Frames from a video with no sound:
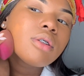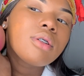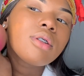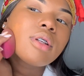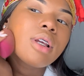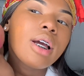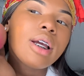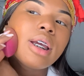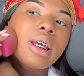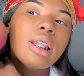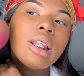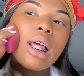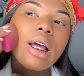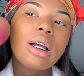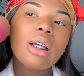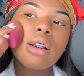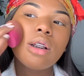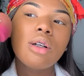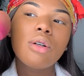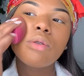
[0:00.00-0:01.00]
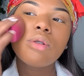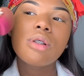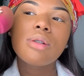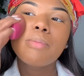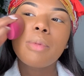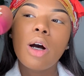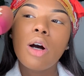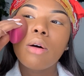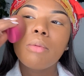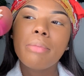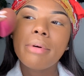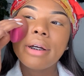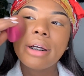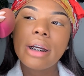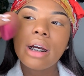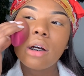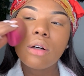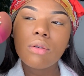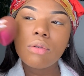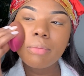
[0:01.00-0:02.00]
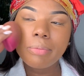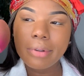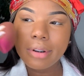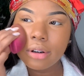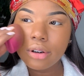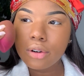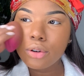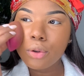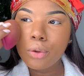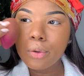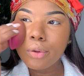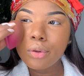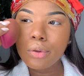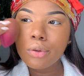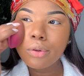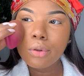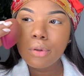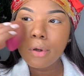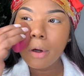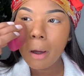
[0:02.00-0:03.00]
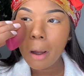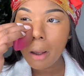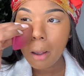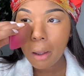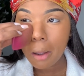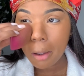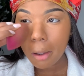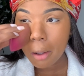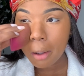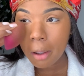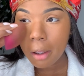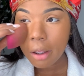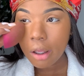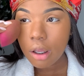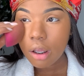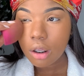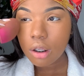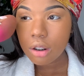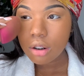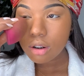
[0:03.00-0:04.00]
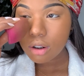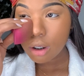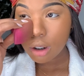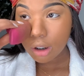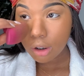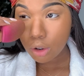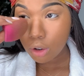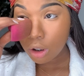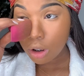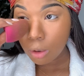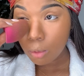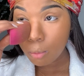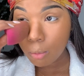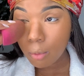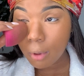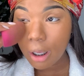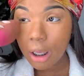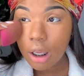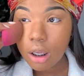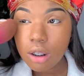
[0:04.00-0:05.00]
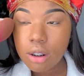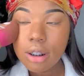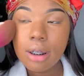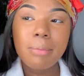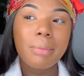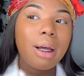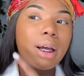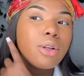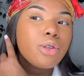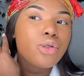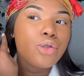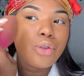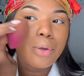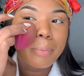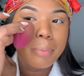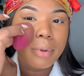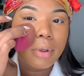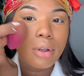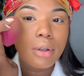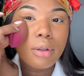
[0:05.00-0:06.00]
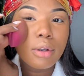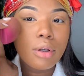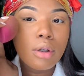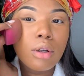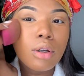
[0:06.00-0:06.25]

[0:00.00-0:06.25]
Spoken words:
I get like a little small breakout, but it's cool. It's gonna go away if I'm not tripping.